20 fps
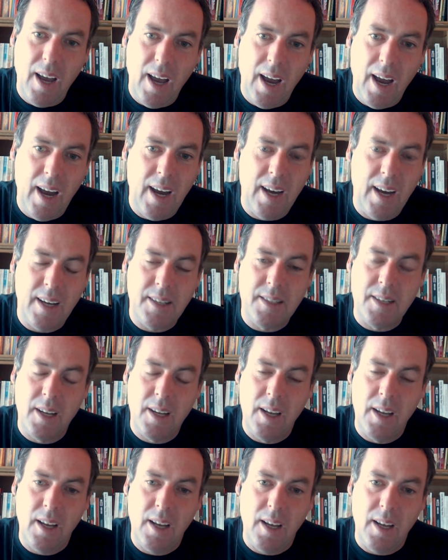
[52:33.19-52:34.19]
And
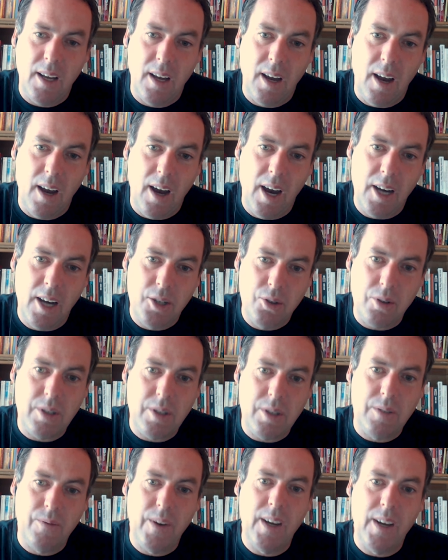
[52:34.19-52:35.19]
I
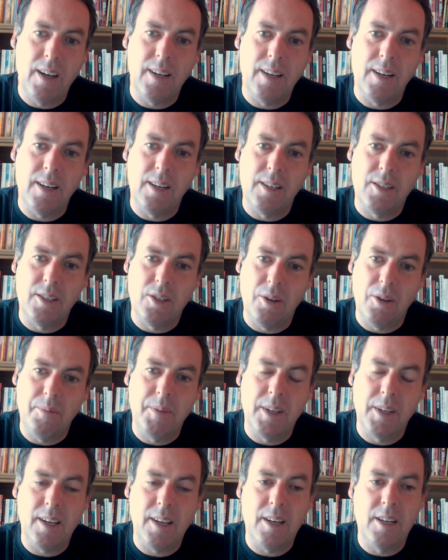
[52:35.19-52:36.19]
just feel that it's
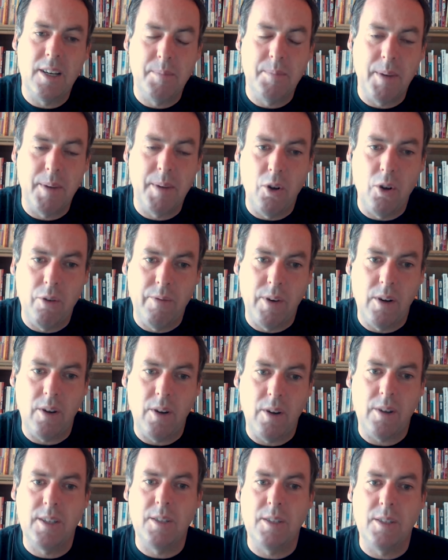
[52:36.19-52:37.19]
something that has been
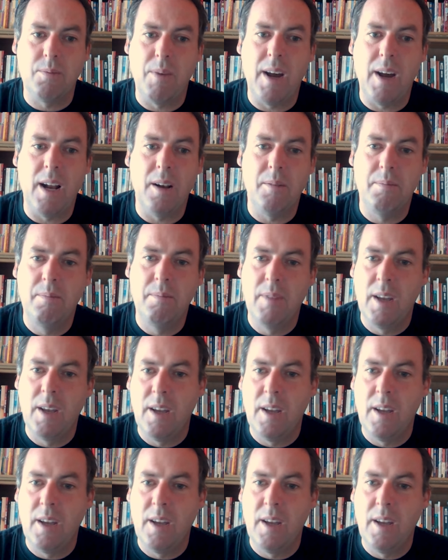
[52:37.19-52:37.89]
overlooked as well